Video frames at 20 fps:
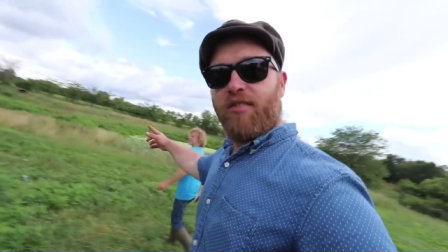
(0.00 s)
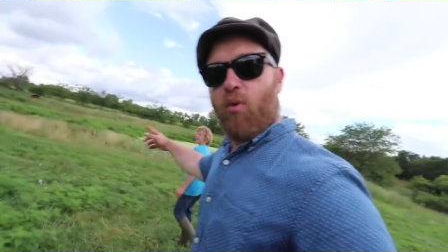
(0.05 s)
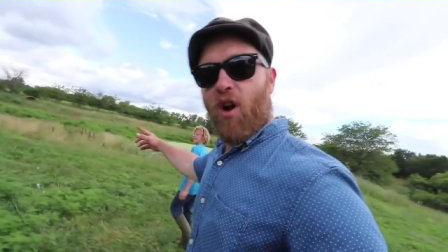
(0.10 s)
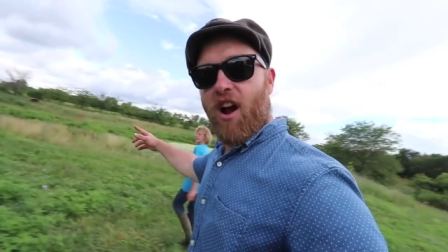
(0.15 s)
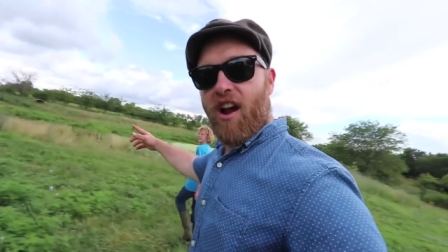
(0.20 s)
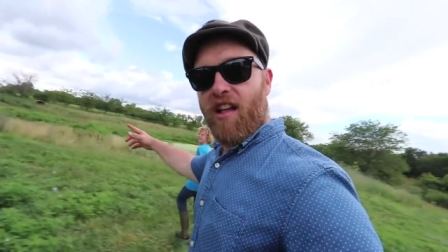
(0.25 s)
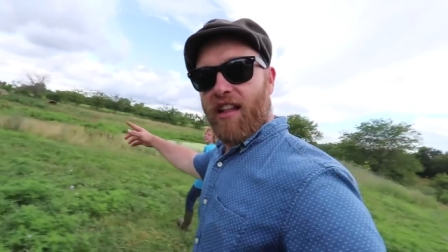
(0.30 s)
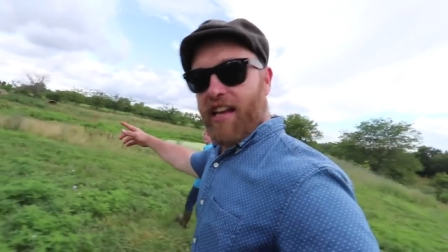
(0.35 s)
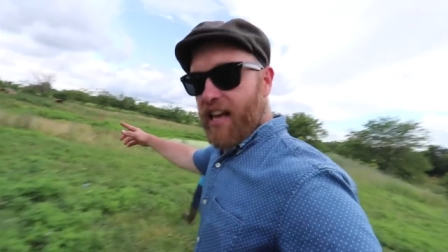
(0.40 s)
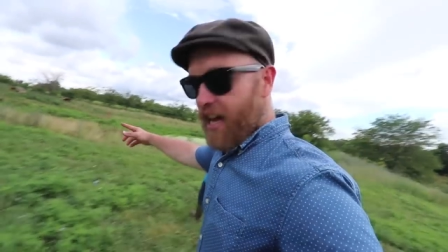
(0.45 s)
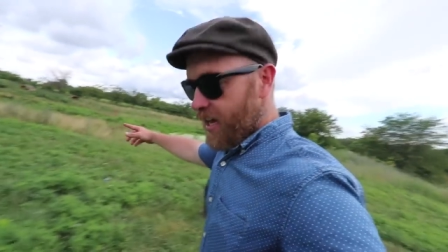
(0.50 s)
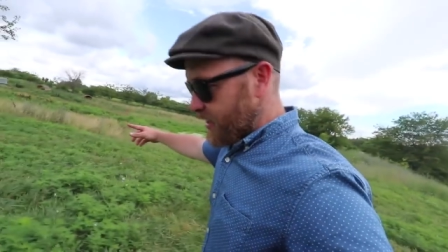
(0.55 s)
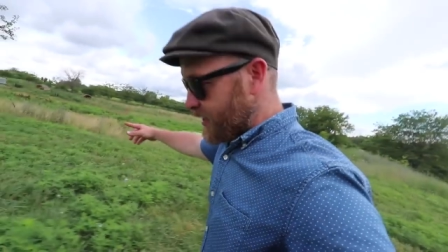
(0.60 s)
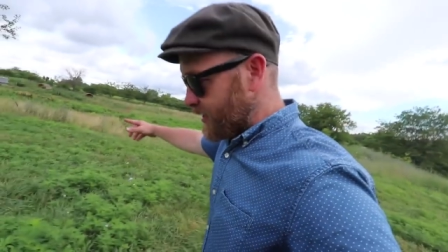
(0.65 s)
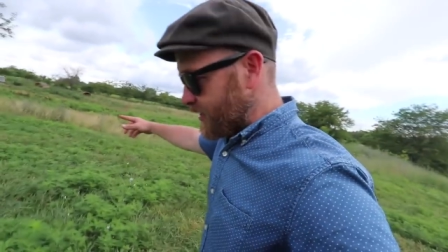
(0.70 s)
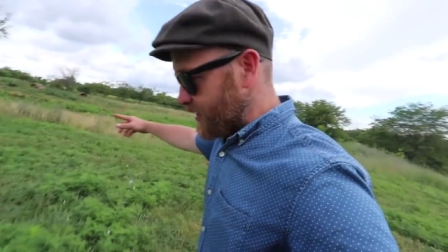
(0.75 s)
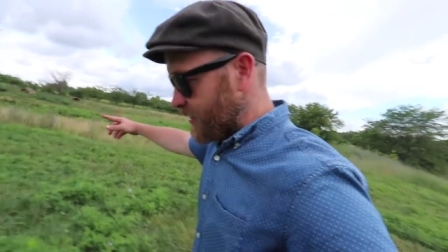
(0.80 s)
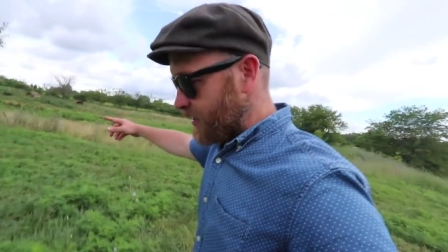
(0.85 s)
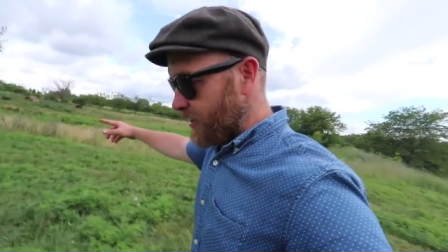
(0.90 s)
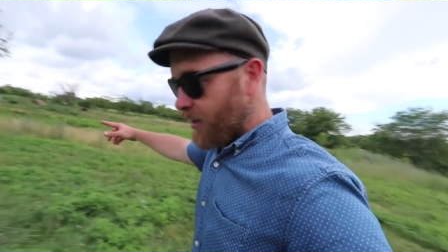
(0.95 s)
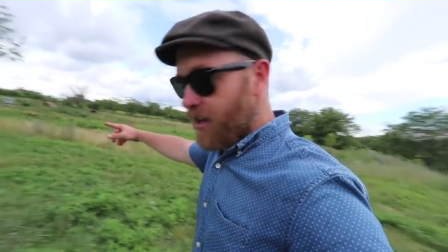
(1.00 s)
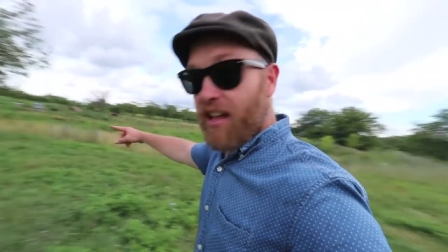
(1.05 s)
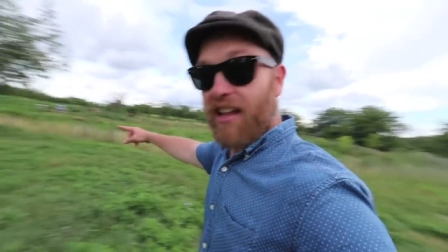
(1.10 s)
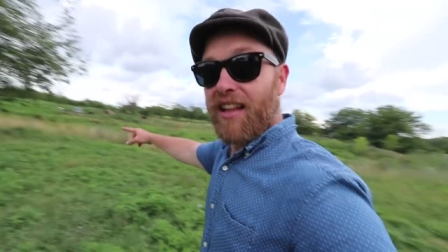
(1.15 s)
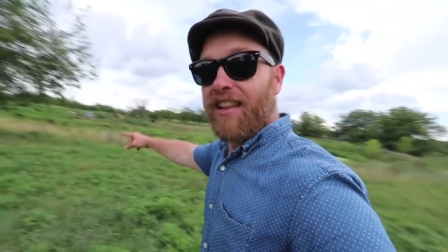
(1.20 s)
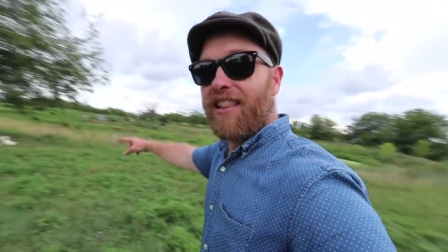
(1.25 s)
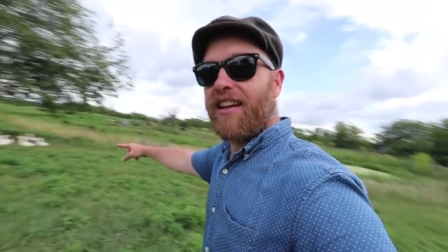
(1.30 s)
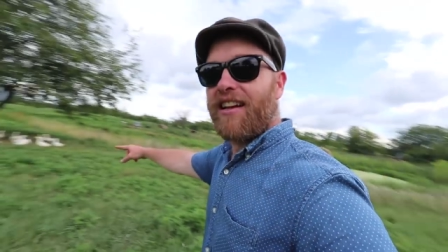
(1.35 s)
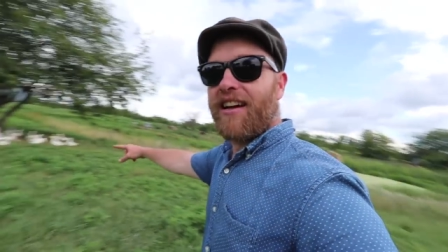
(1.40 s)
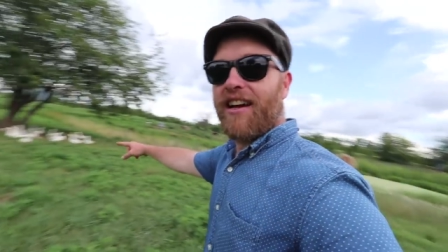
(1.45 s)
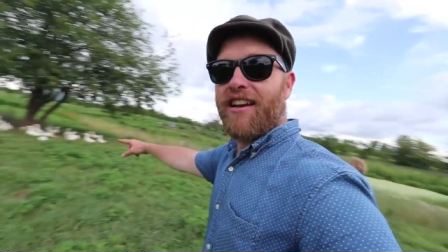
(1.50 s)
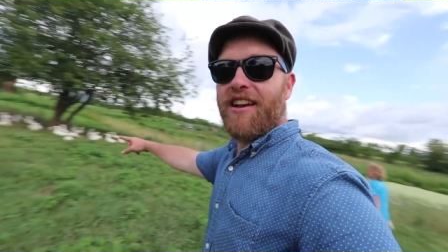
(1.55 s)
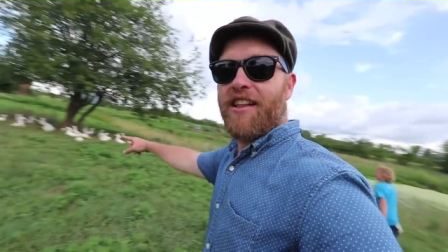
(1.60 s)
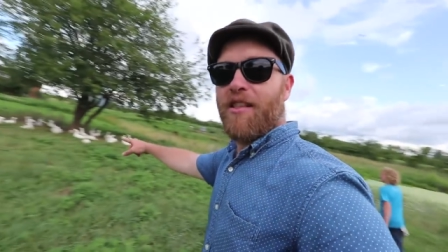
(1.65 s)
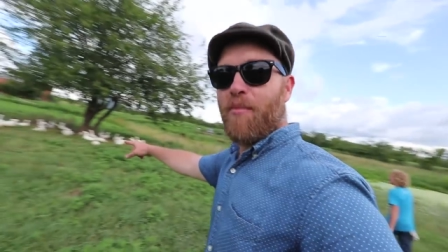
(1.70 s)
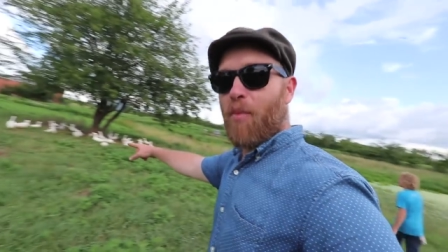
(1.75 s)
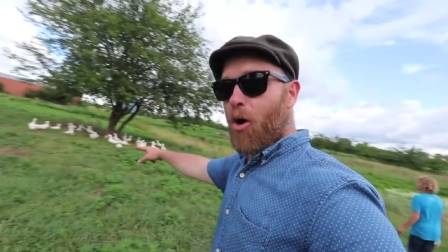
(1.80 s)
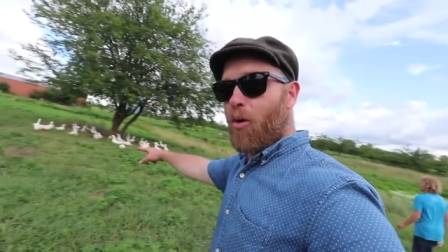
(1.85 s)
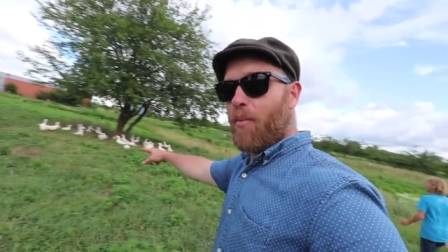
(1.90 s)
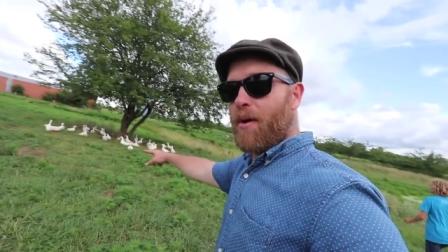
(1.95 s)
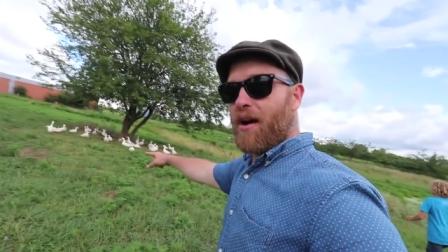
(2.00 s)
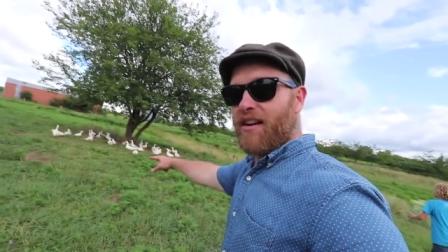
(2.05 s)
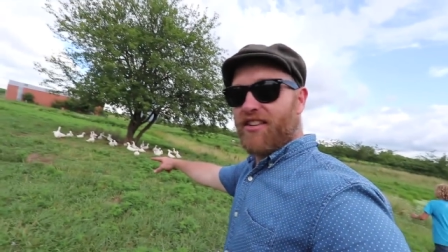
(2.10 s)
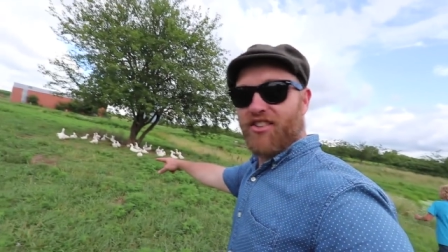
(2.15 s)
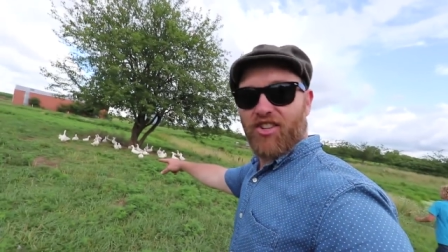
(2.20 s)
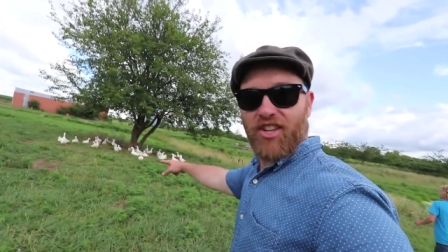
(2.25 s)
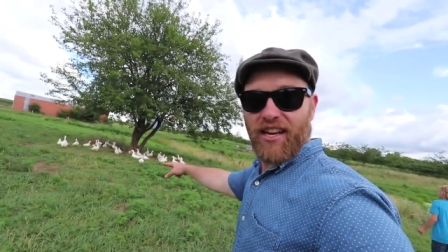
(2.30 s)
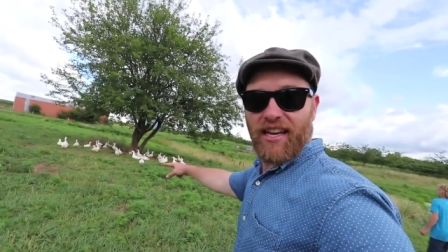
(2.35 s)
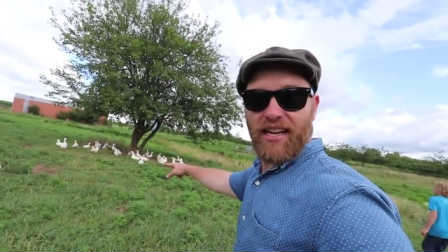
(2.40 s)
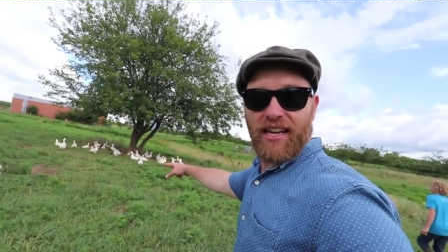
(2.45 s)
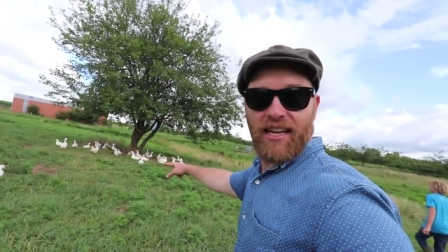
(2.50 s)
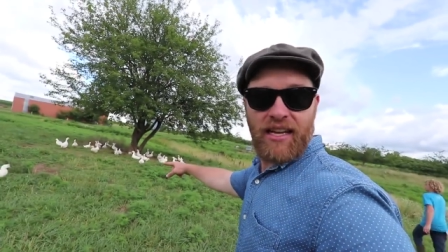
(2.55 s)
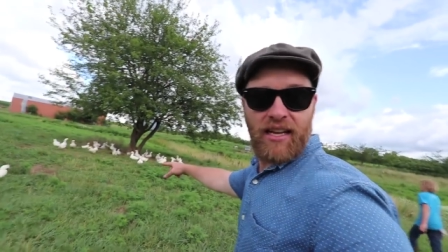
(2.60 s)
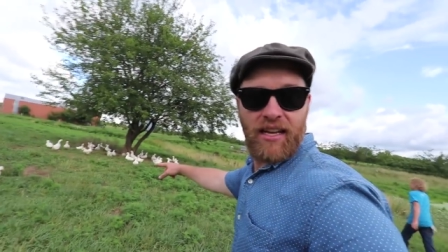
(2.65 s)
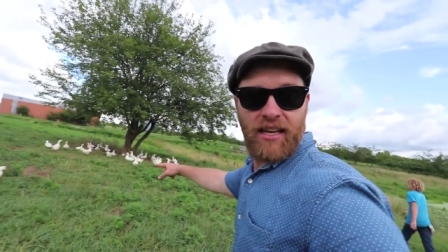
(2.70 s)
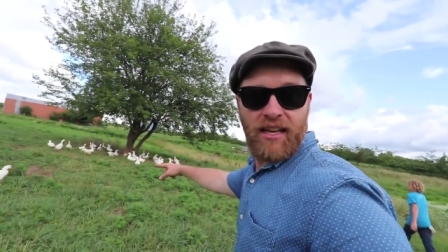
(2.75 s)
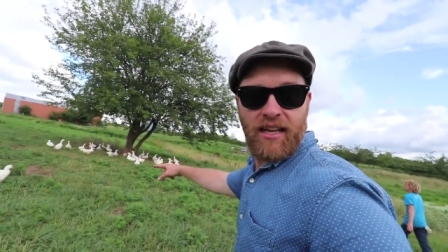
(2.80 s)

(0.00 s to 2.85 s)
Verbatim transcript: Where are the ducks? Look under the mulberry tree,